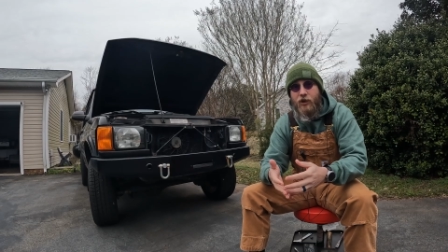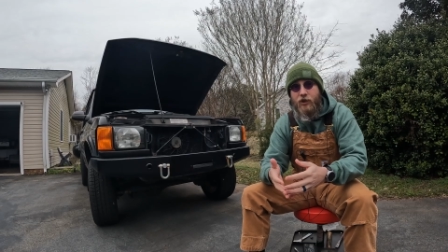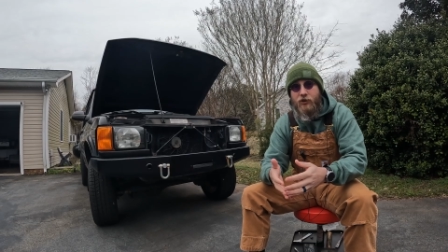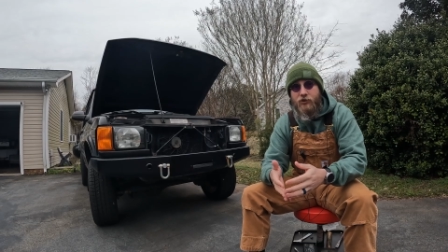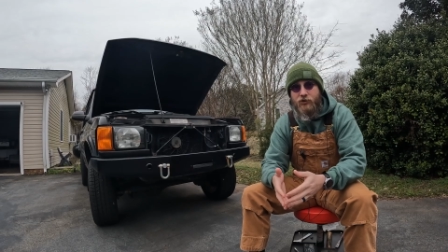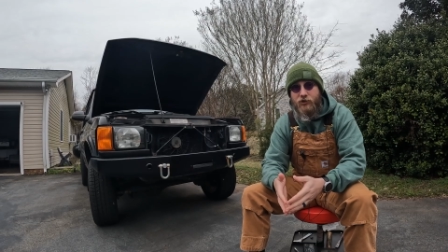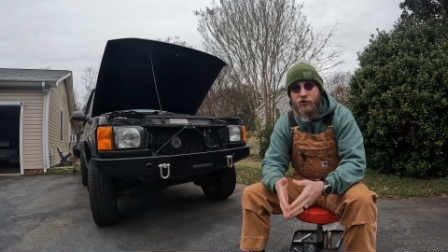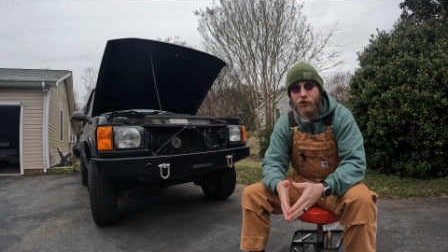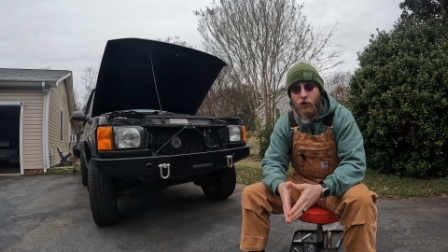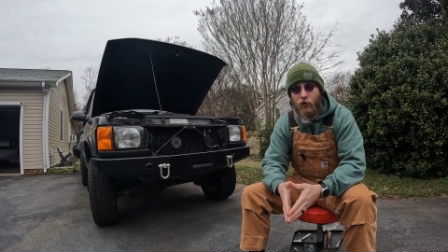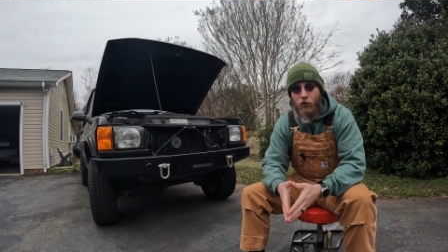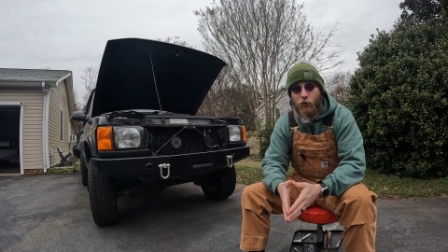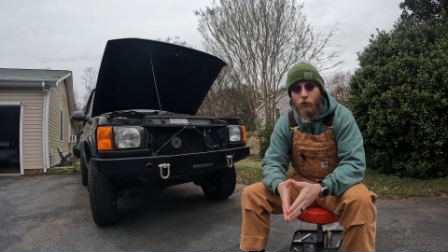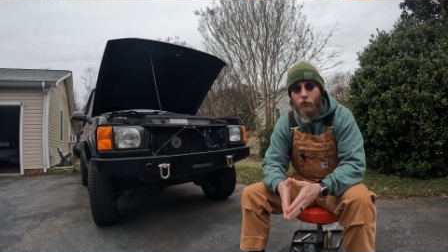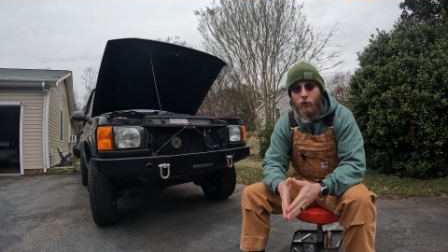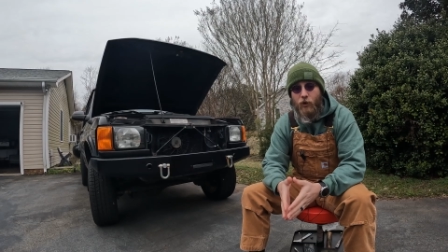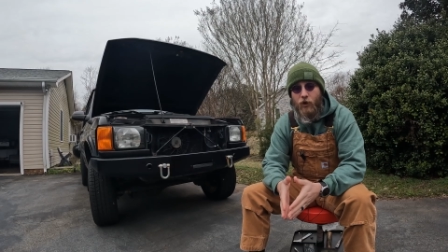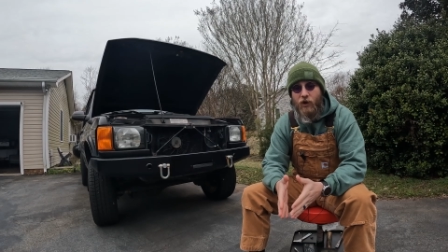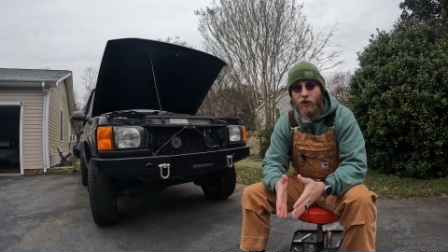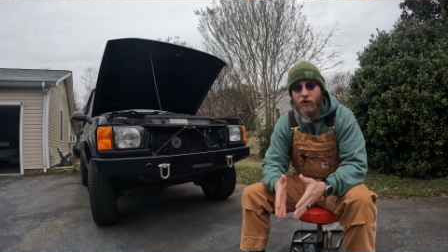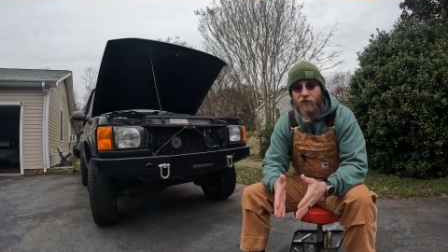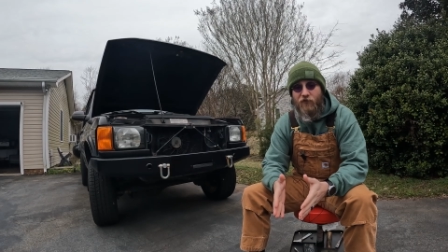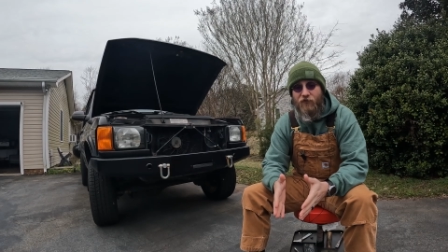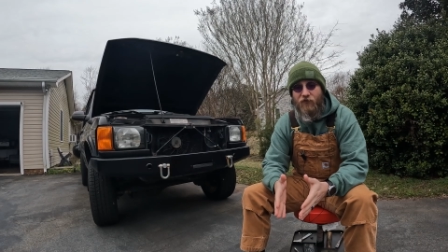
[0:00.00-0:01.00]
So
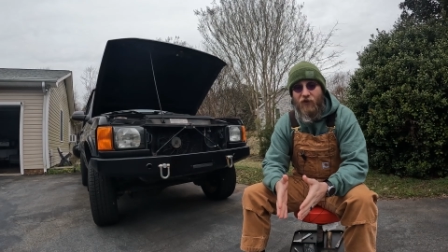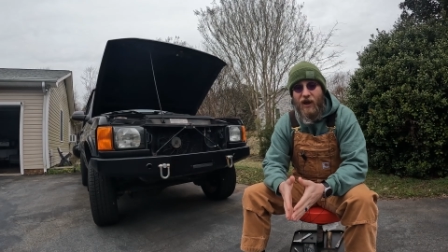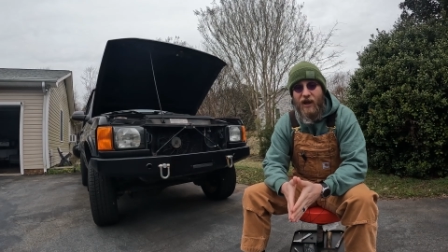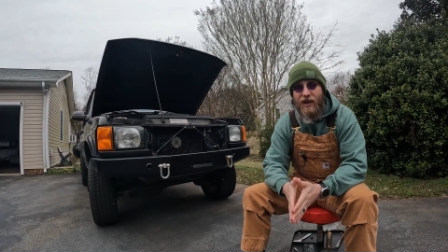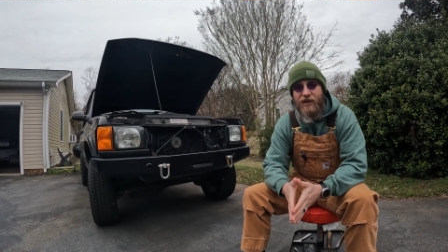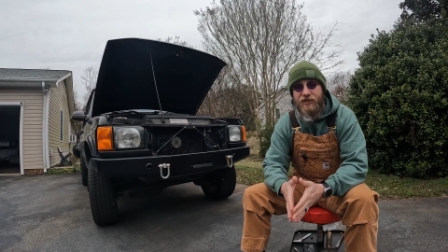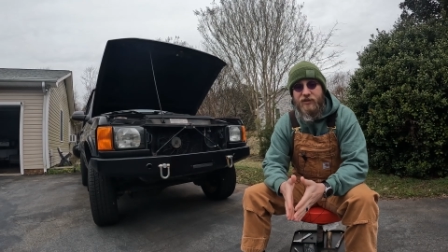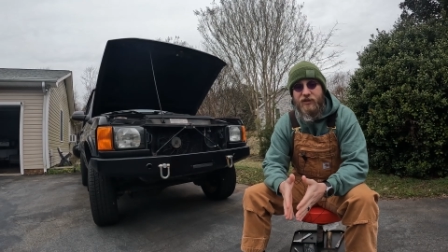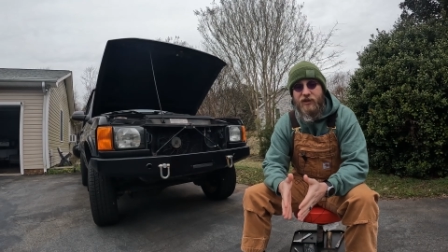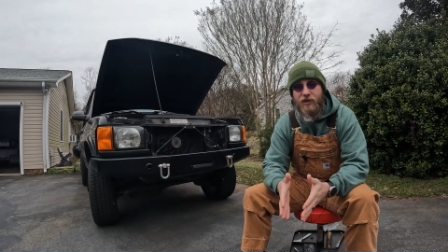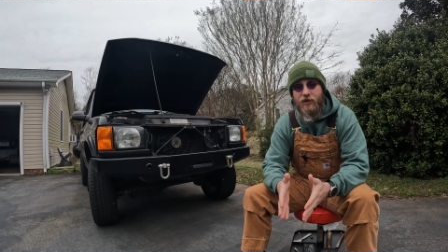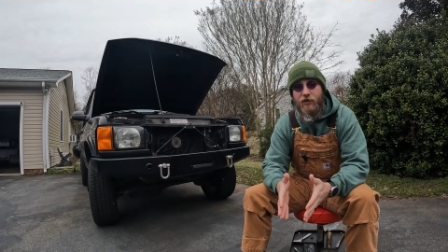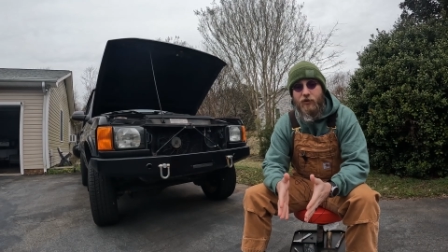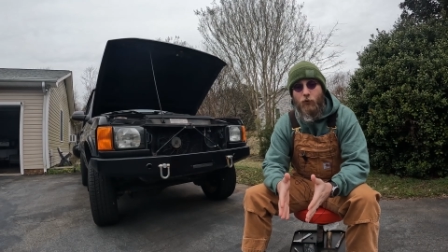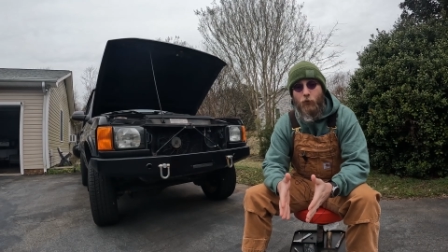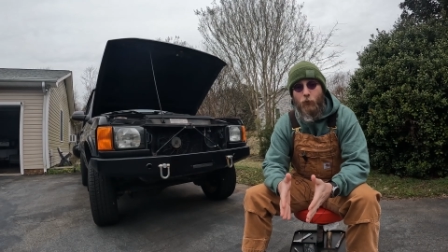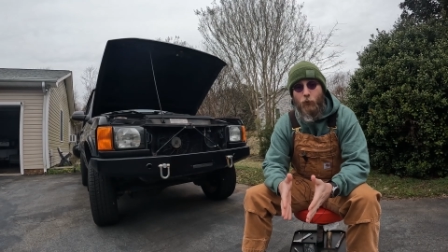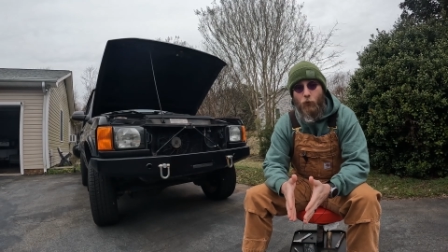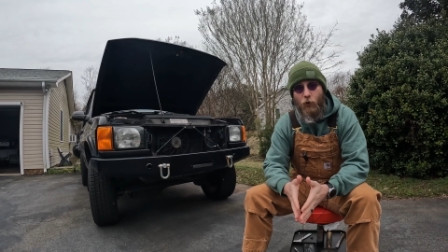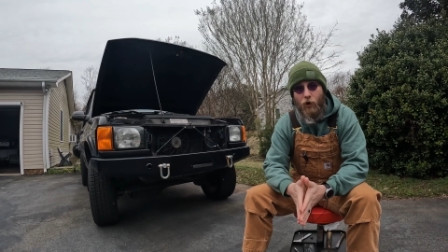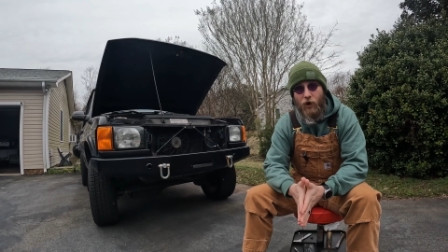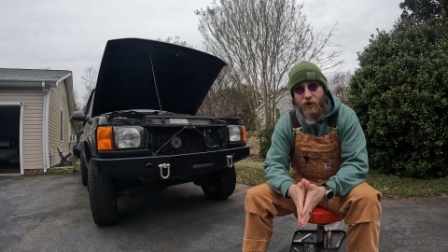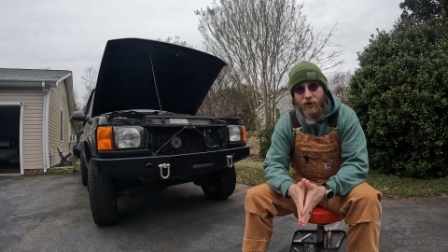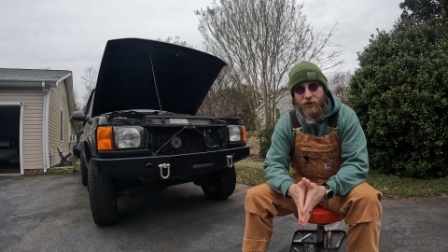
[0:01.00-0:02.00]
finding
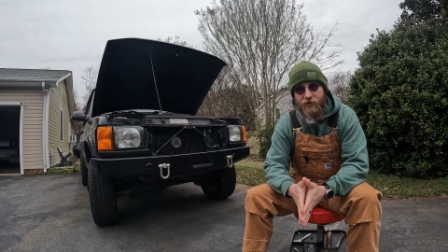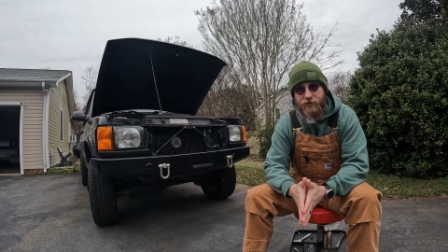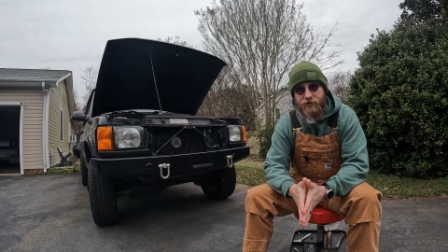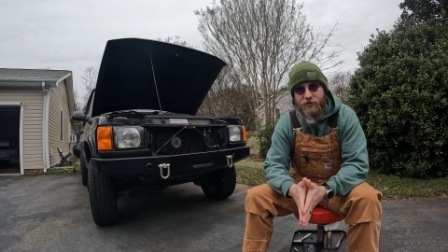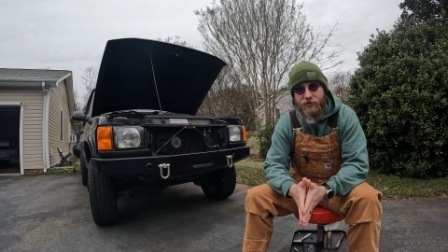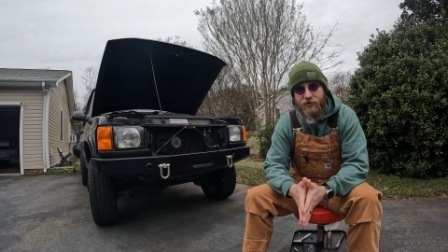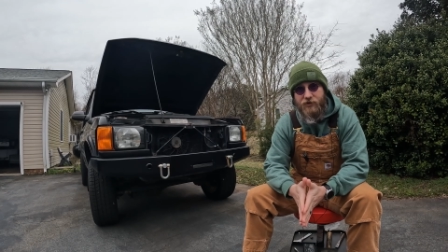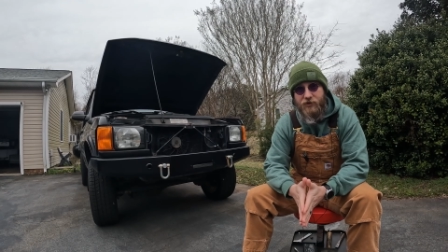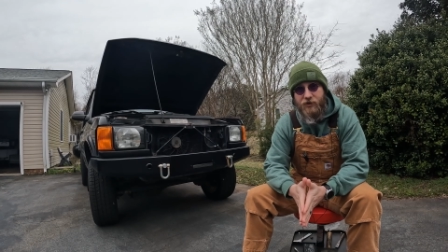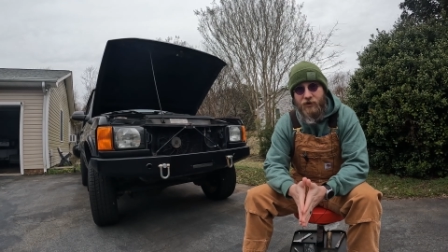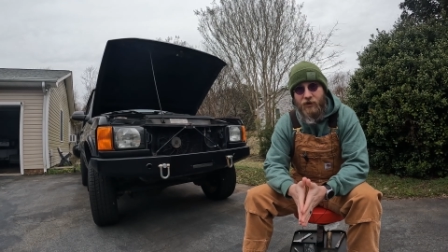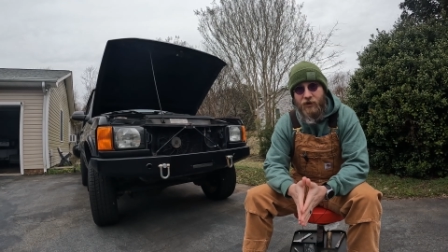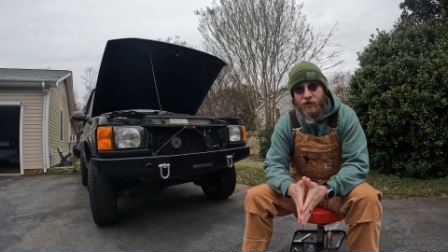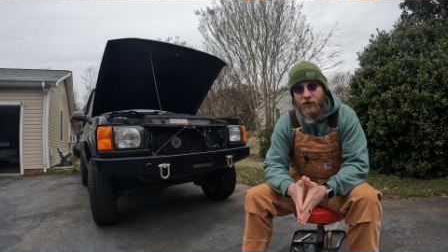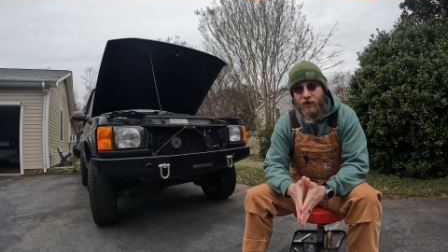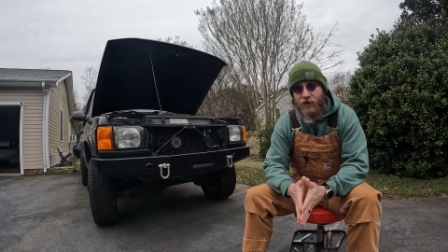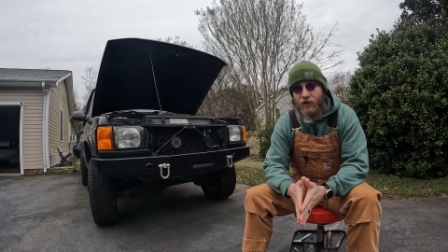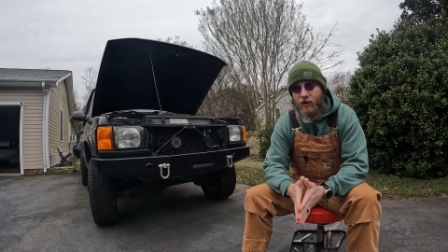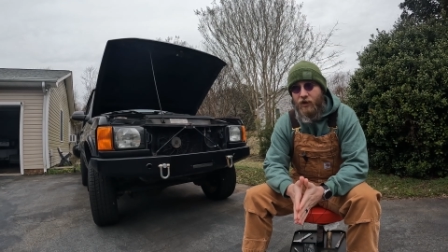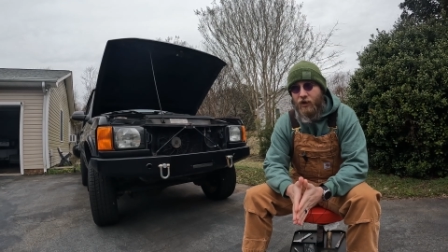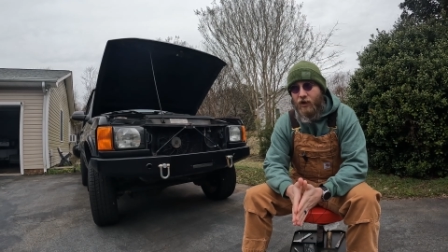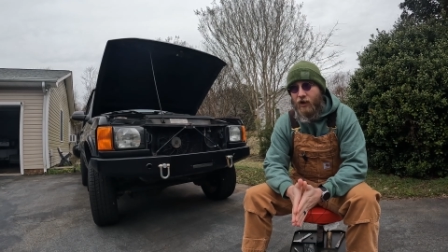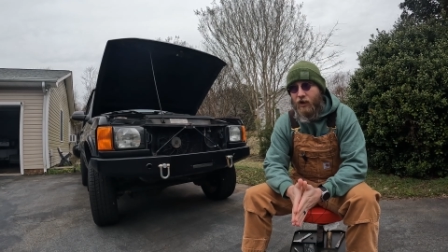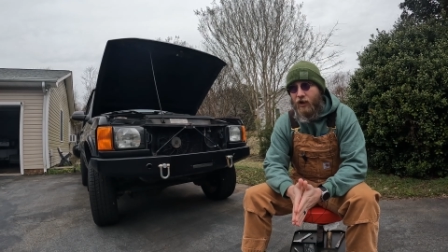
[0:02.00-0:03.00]
ones
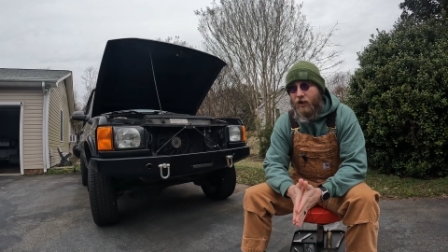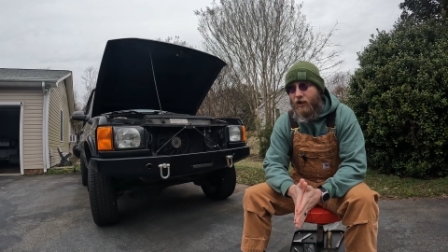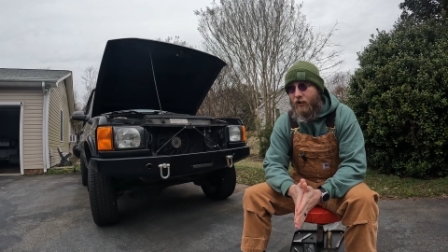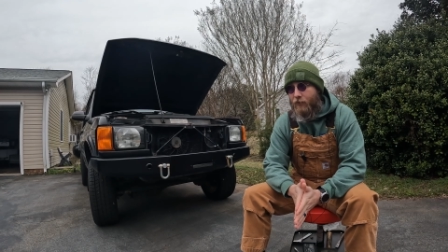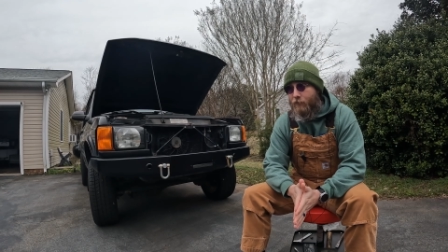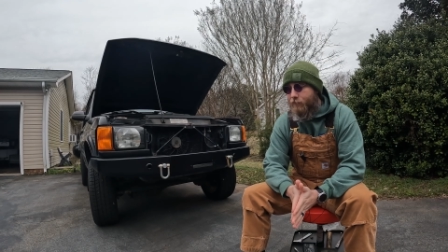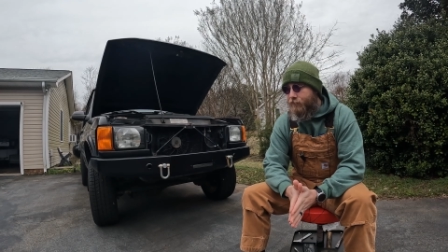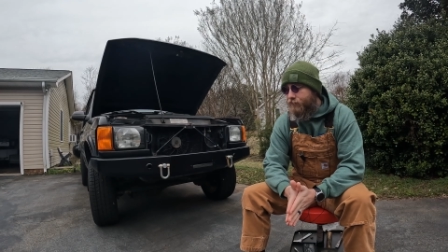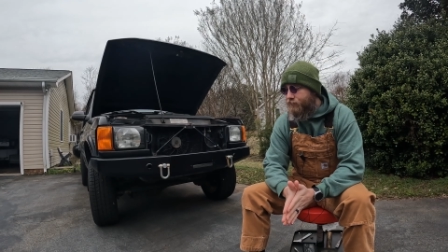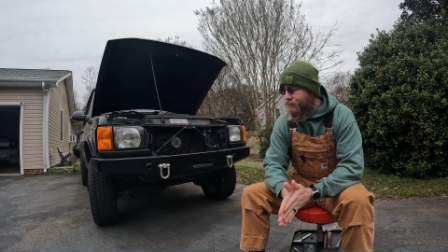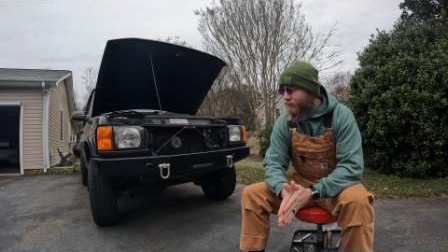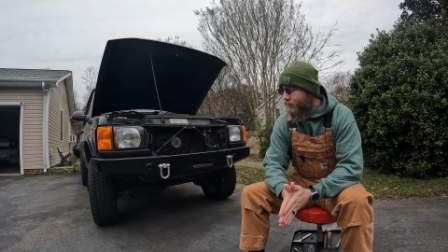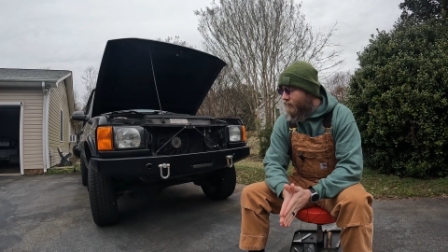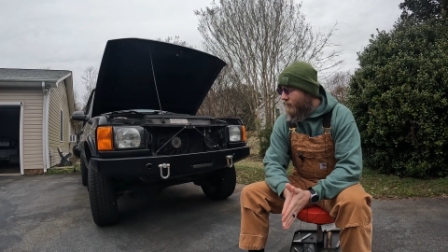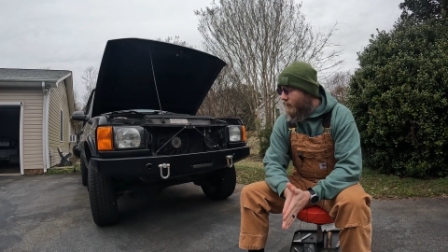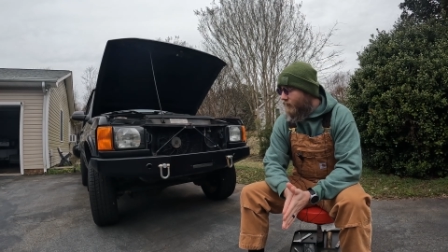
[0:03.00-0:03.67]
on